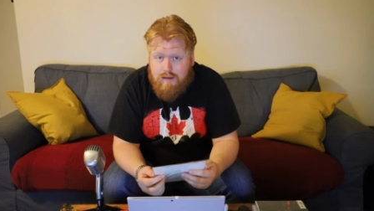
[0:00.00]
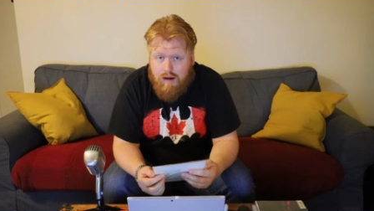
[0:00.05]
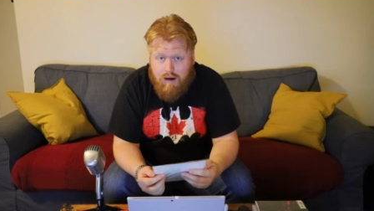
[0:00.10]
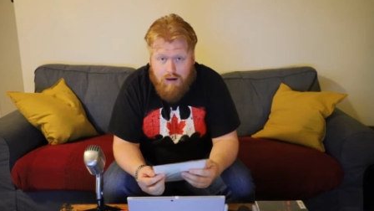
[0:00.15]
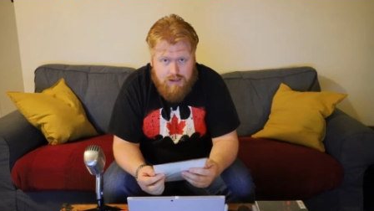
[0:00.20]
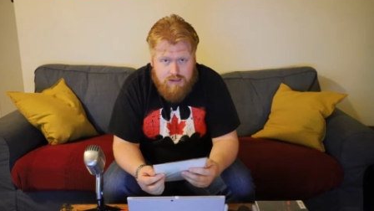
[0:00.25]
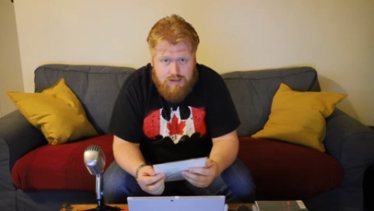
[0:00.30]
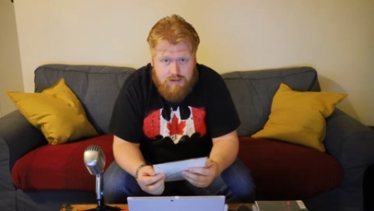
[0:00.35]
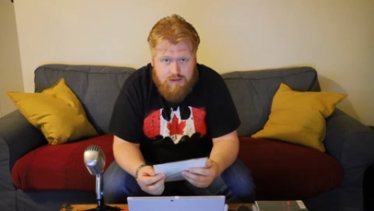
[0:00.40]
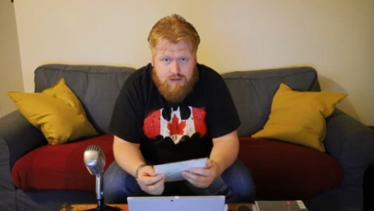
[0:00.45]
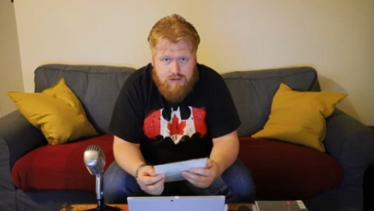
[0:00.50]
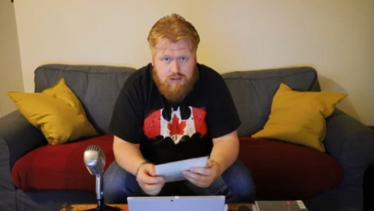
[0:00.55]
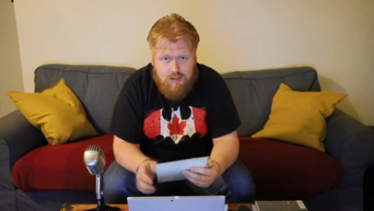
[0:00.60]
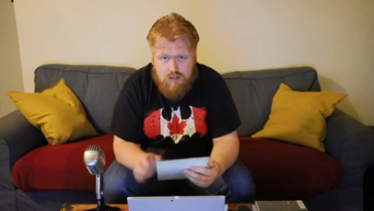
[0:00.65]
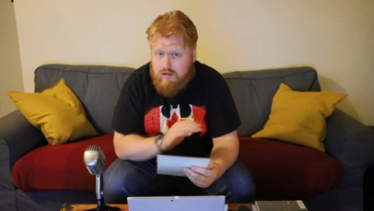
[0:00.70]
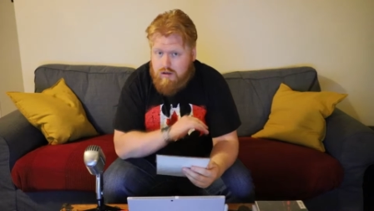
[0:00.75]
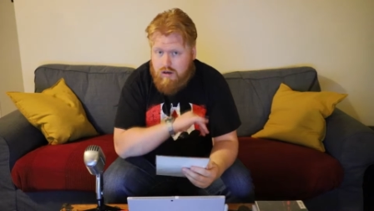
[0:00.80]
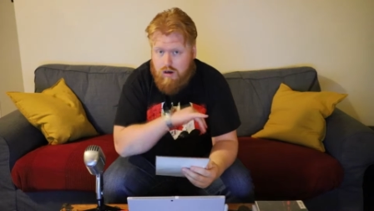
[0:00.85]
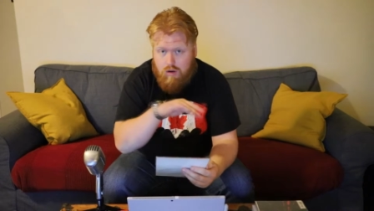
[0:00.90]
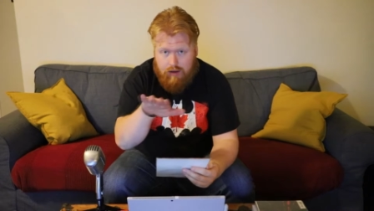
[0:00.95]
Honestly,
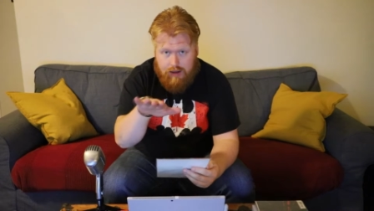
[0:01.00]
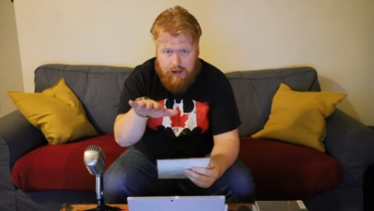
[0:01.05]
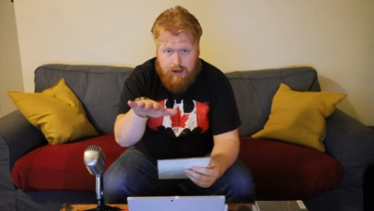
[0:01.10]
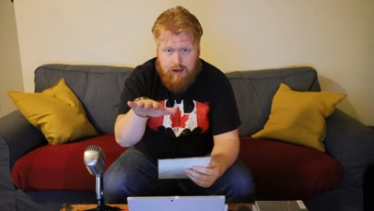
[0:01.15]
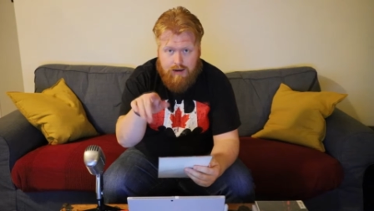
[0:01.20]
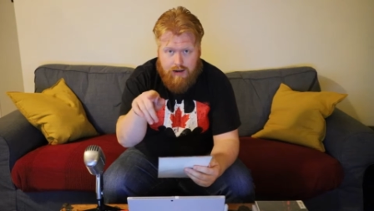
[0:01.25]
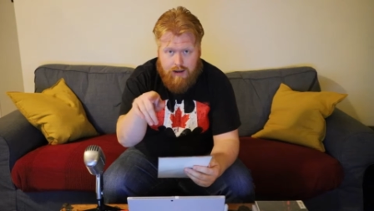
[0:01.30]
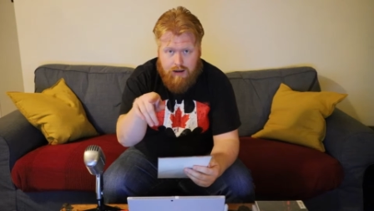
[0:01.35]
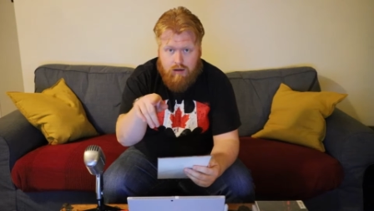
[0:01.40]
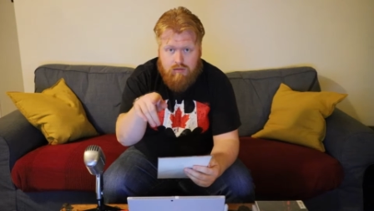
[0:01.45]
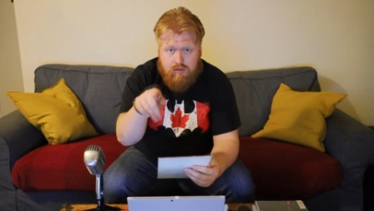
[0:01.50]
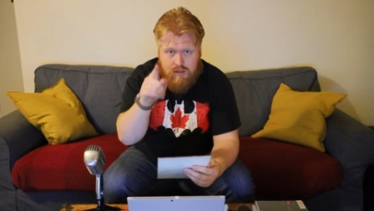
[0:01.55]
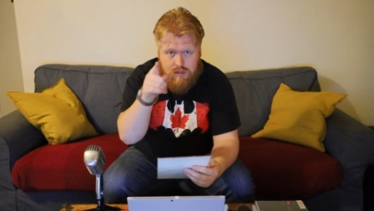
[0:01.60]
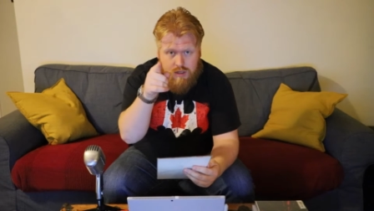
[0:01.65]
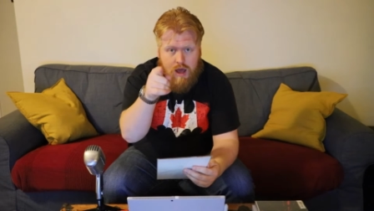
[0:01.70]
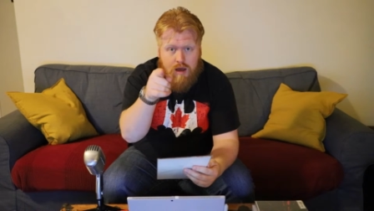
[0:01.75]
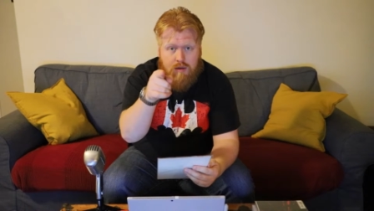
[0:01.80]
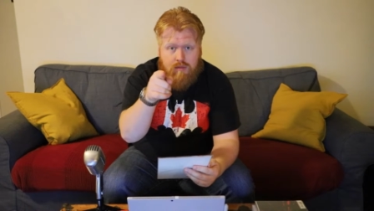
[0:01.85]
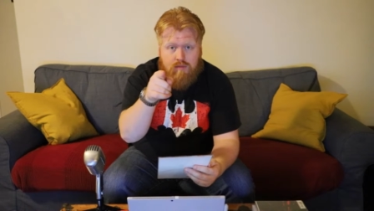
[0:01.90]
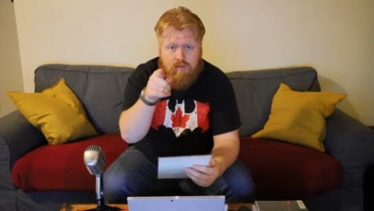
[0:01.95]
just go get it now.
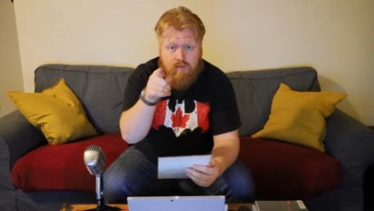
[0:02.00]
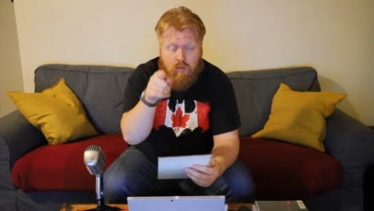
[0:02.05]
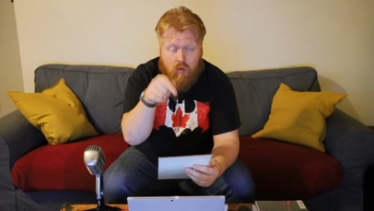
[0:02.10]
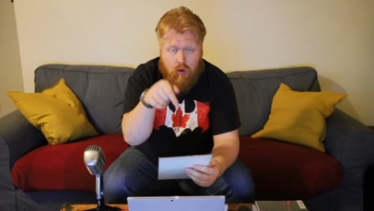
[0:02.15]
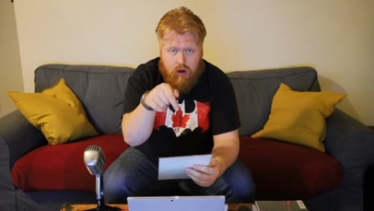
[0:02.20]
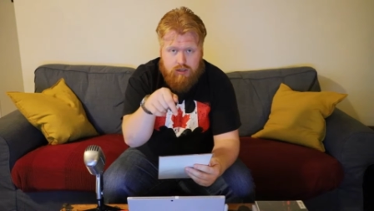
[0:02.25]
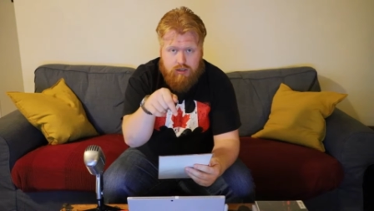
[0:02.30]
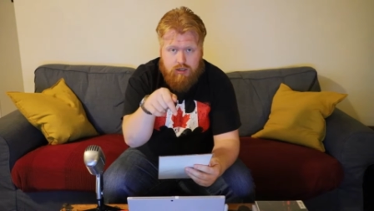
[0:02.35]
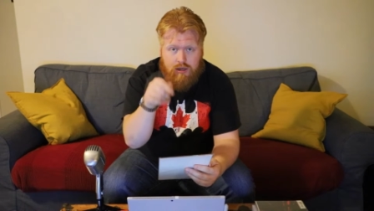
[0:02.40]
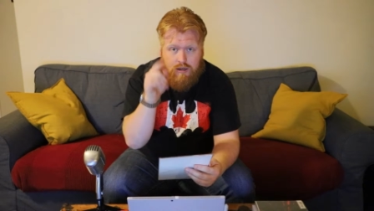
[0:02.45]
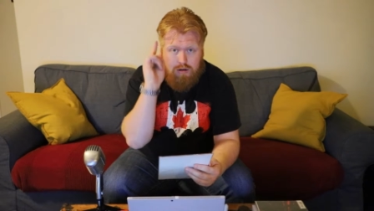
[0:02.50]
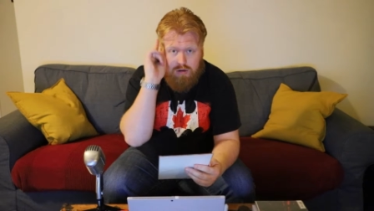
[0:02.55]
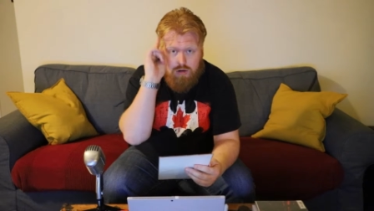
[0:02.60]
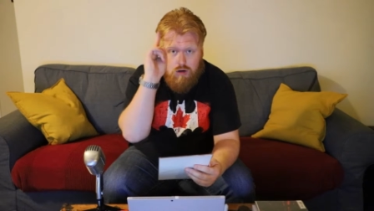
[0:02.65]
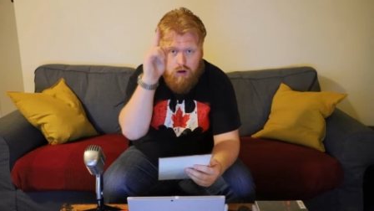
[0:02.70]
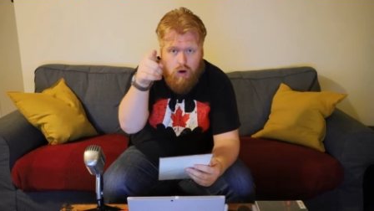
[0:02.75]
Stop watching.